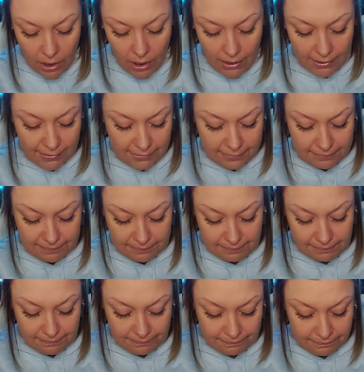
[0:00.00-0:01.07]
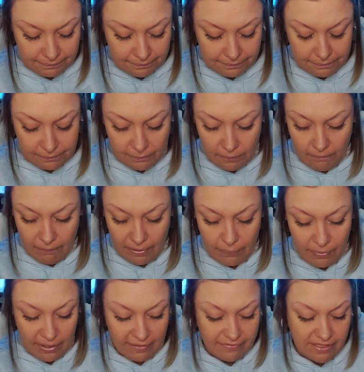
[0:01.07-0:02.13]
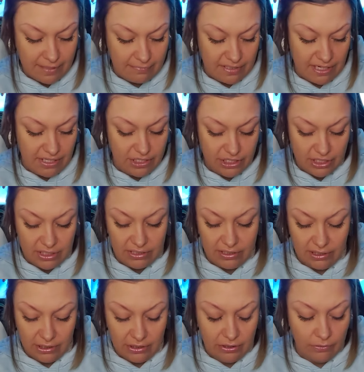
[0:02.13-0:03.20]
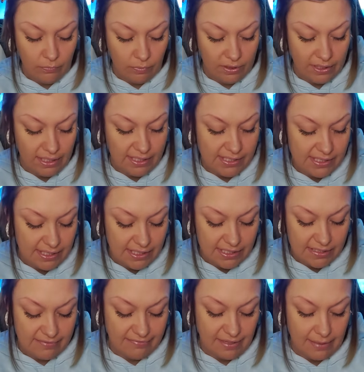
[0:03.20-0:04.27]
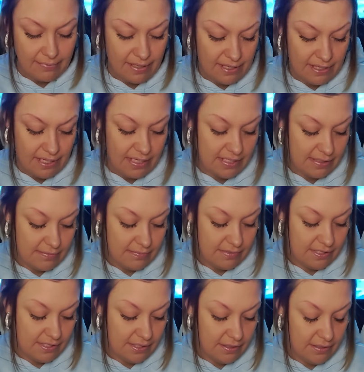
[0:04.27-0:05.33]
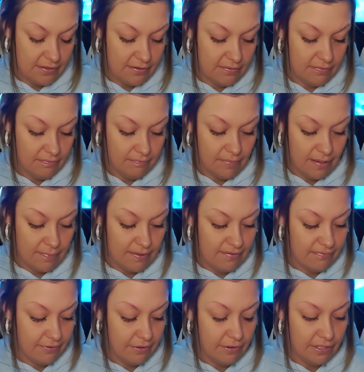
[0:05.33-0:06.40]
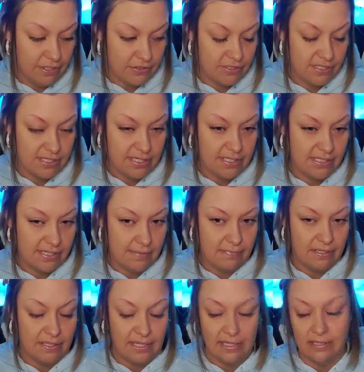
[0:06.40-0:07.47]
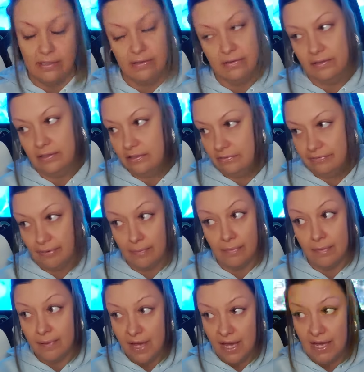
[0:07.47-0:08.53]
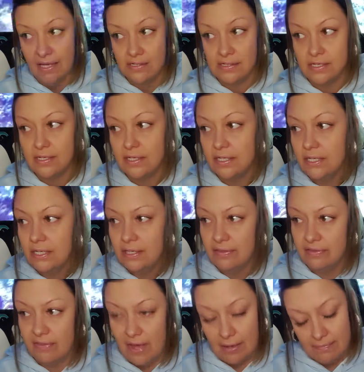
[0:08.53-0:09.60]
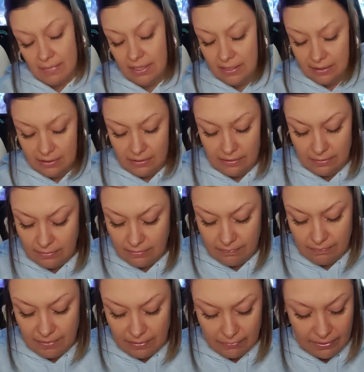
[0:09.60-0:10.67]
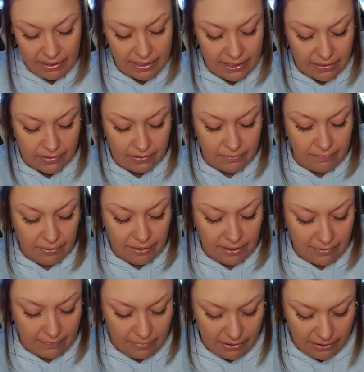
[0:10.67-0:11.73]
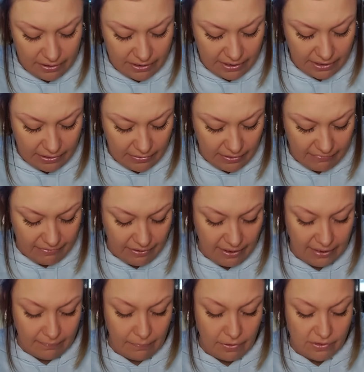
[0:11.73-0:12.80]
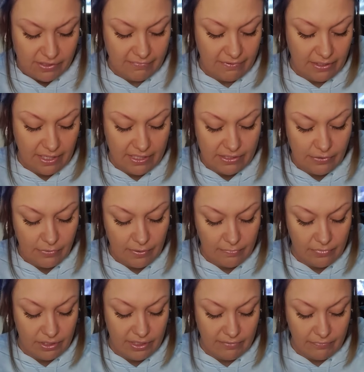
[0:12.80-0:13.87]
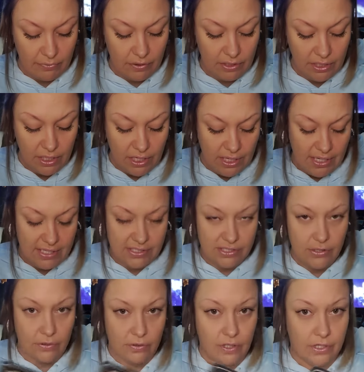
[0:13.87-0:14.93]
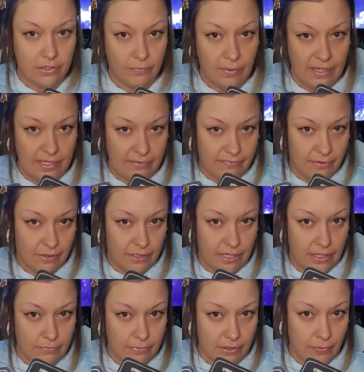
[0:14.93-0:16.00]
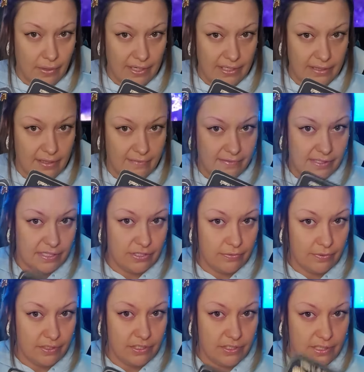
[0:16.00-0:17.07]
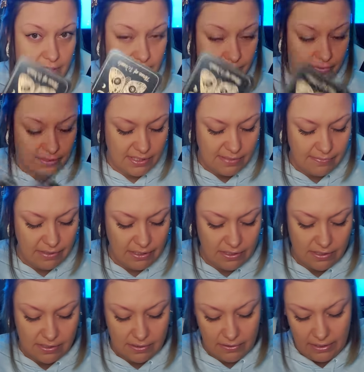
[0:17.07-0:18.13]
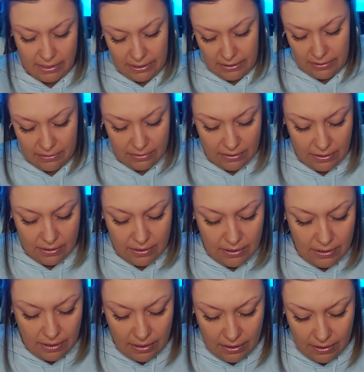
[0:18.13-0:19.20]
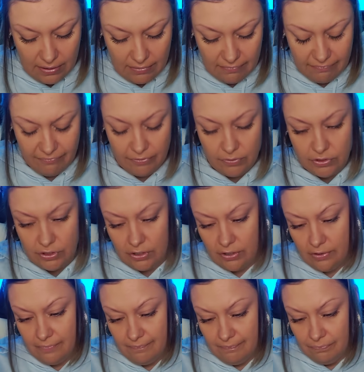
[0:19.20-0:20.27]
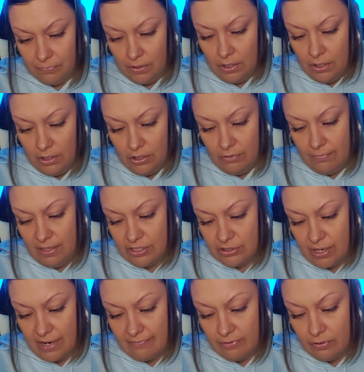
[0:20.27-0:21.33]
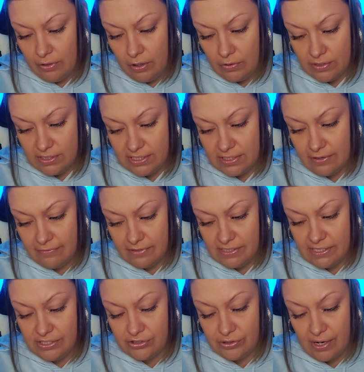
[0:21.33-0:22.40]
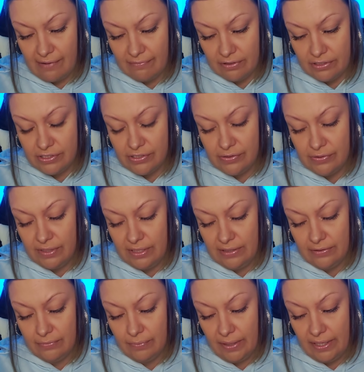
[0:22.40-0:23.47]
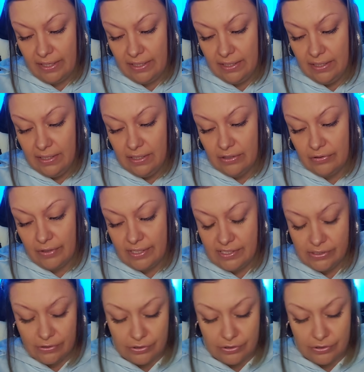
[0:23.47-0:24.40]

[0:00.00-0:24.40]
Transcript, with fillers: um, beware of temptation. You know, one night stands, fly by night, you know, maybe if you're interested in somebody that, you know, from the past, that may be rekindled, but I'm here to tell you, I feel like most of you guys who I'm reading for is no longer waiting for an unrequited love situation. That's what this means, okay? Uh, future, you may travel, host an overseas traveler soon. Either way, Great